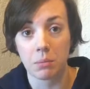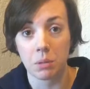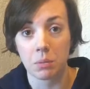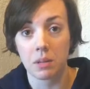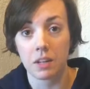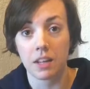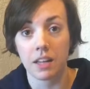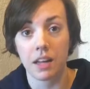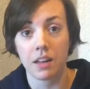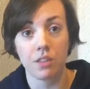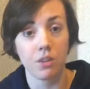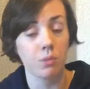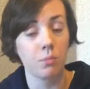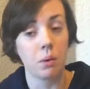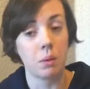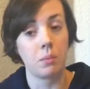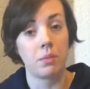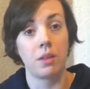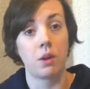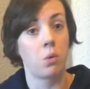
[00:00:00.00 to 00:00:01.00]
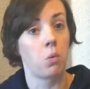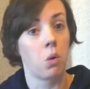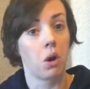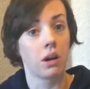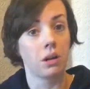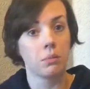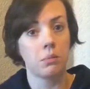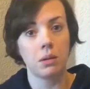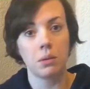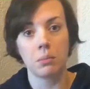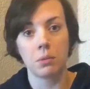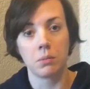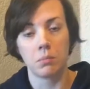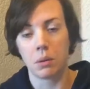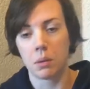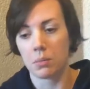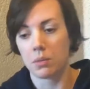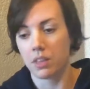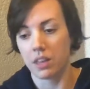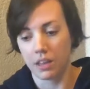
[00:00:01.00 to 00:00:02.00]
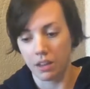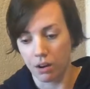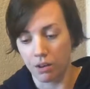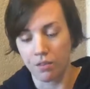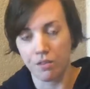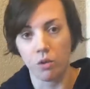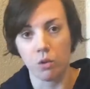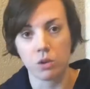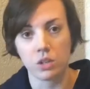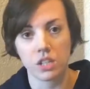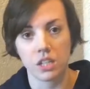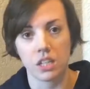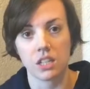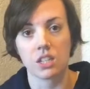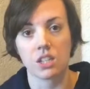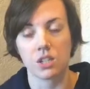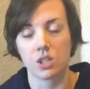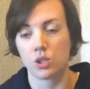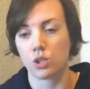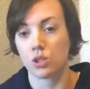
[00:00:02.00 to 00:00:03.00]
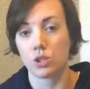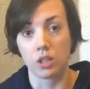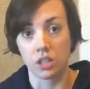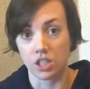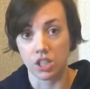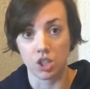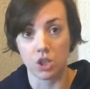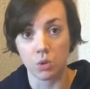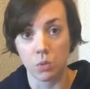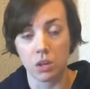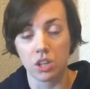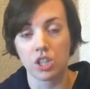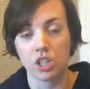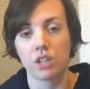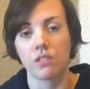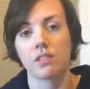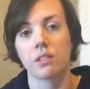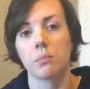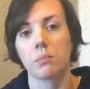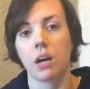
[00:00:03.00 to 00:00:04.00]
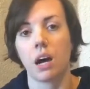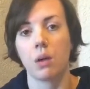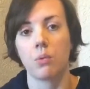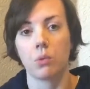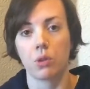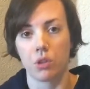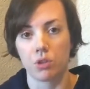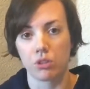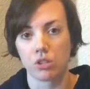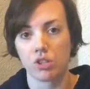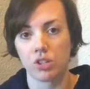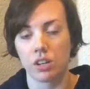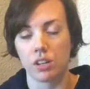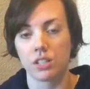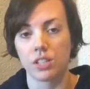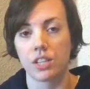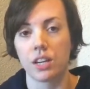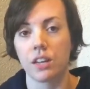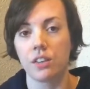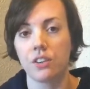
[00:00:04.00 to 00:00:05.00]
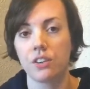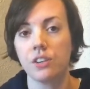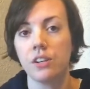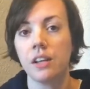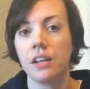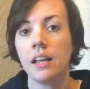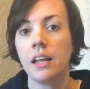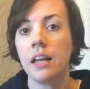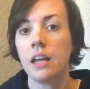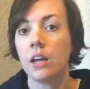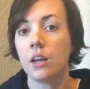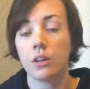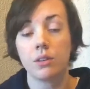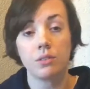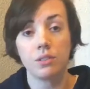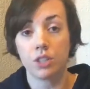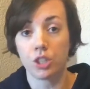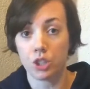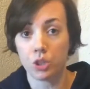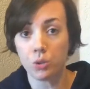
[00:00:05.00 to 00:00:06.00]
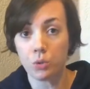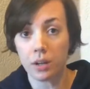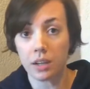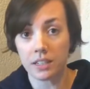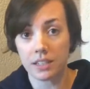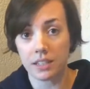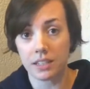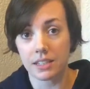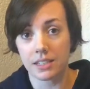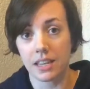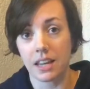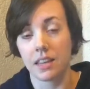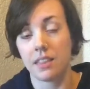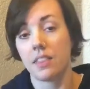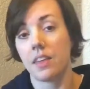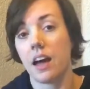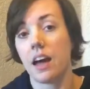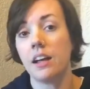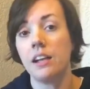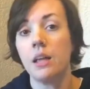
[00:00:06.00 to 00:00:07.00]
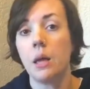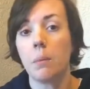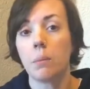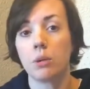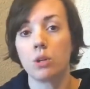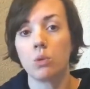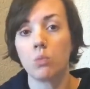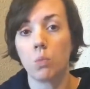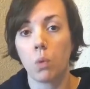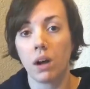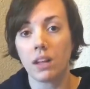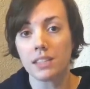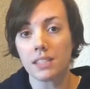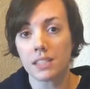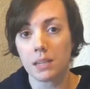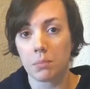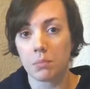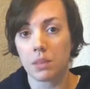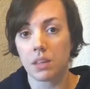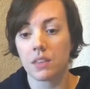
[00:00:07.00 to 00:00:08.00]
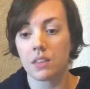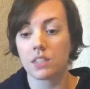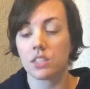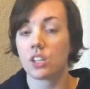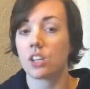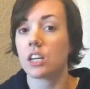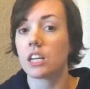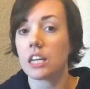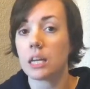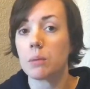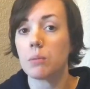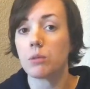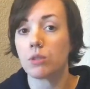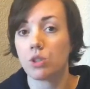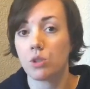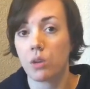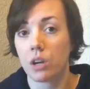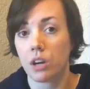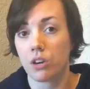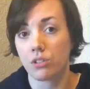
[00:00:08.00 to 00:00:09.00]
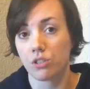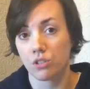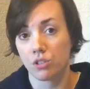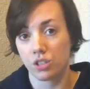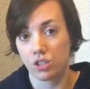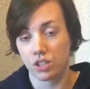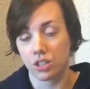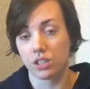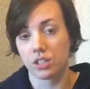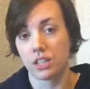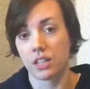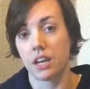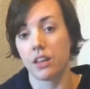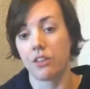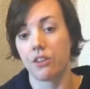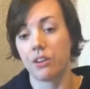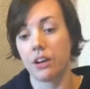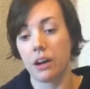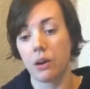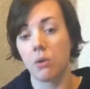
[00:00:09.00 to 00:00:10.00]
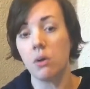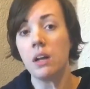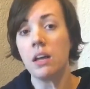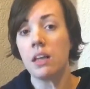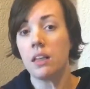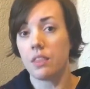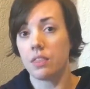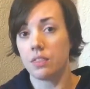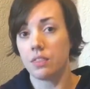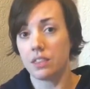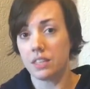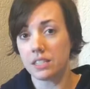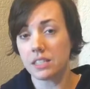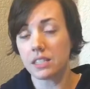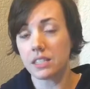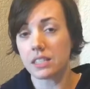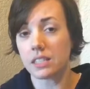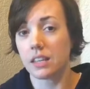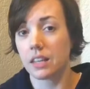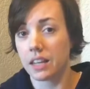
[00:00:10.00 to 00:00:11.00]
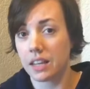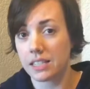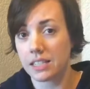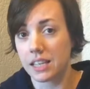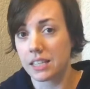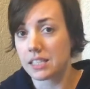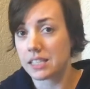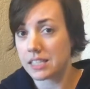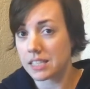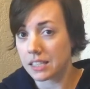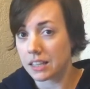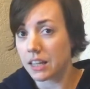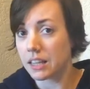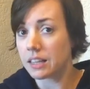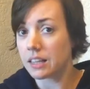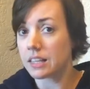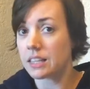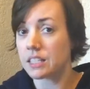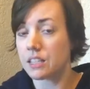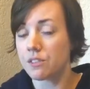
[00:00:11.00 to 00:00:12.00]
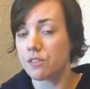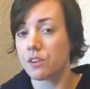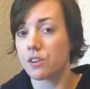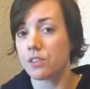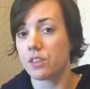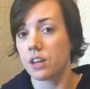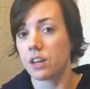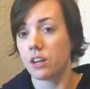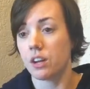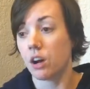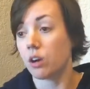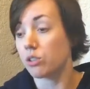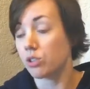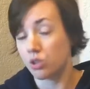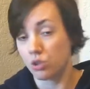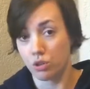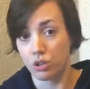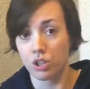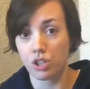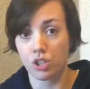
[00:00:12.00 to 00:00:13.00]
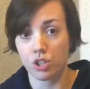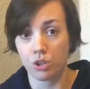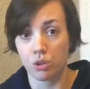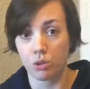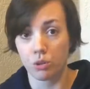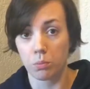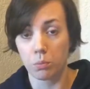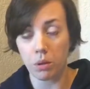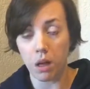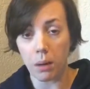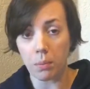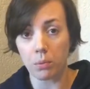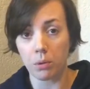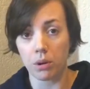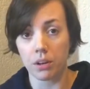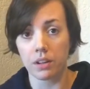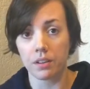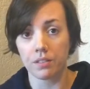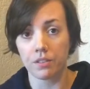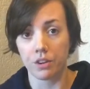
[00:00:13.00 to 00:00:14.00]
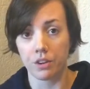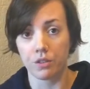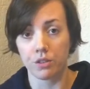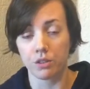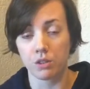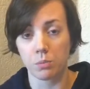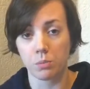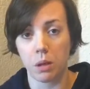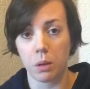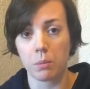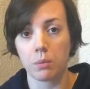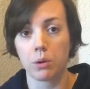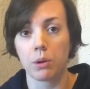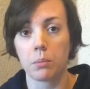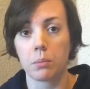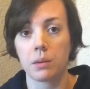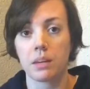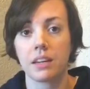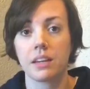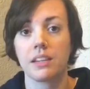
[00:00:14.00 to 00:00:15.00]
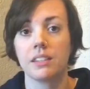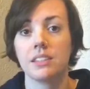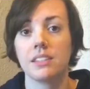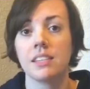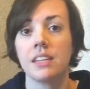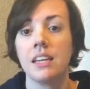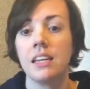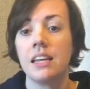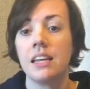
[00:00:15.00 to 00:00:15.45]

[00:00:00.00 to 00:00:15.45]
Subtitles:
to be together. Maybe they don't want to be, but maybe they are forced into a situation of some kind where they're stuck together. You get to decide that, but you want something that's going to keep your two characters stuck together. Now, this is, like I said, slightly different than a traditional plot point for your first plot point because